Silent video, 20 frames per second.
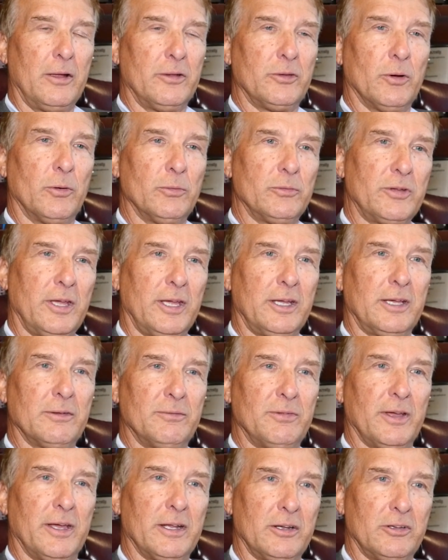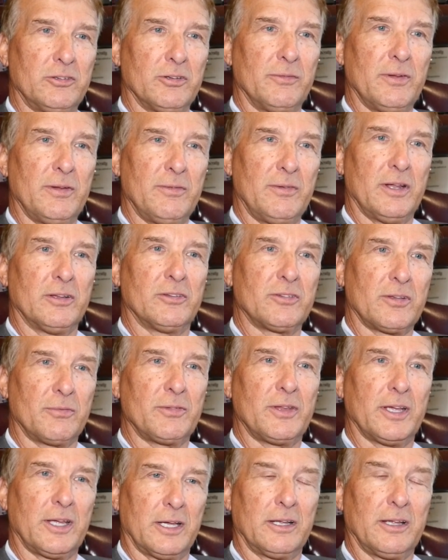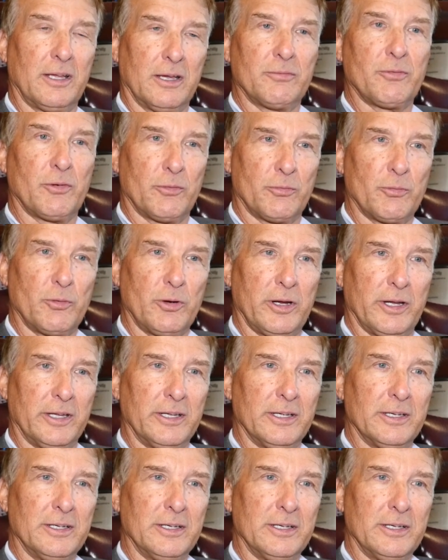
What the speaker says: don't take advantage of even the stuff they can get for free.